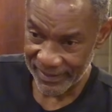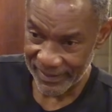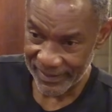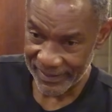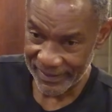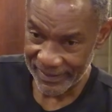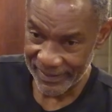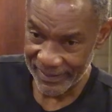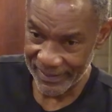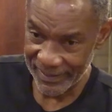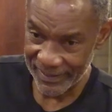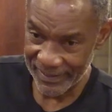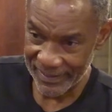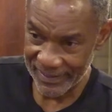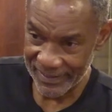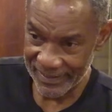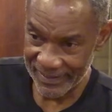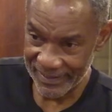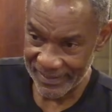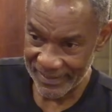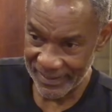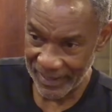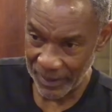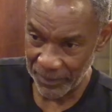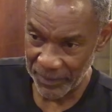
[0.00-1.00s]
This
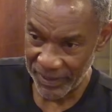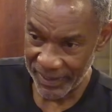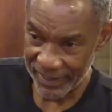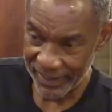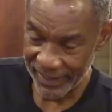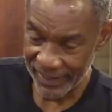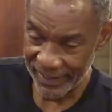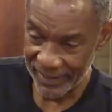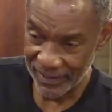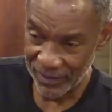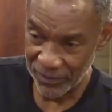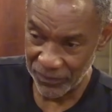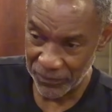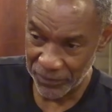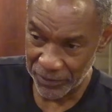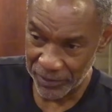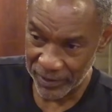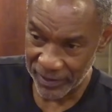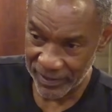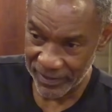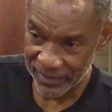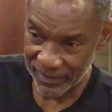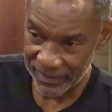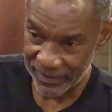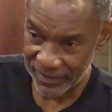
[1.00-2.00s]
is 94.
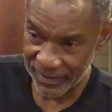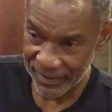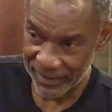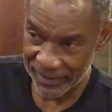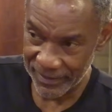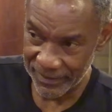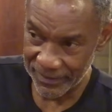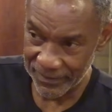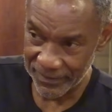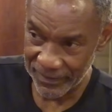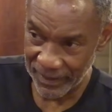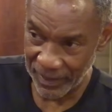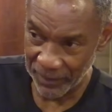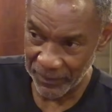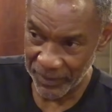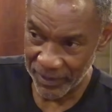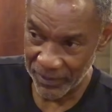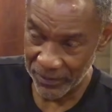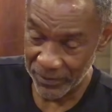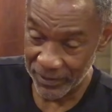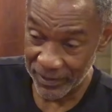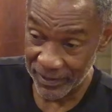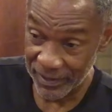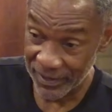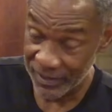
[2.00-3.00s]

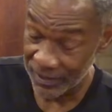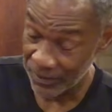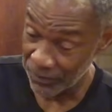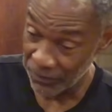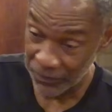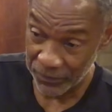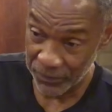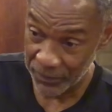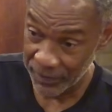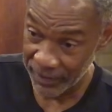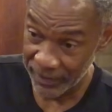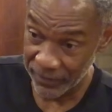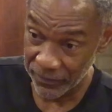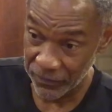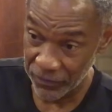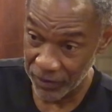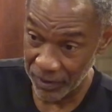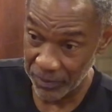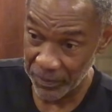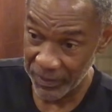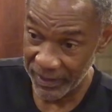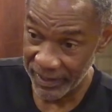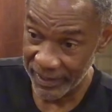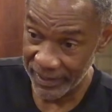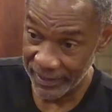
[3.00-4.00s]
We're in
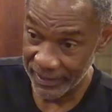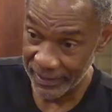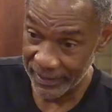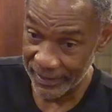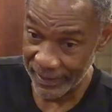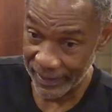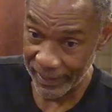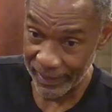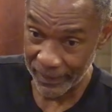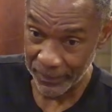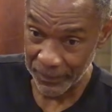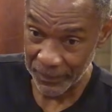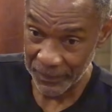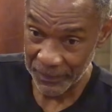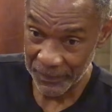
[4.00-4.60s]
floppy disk time.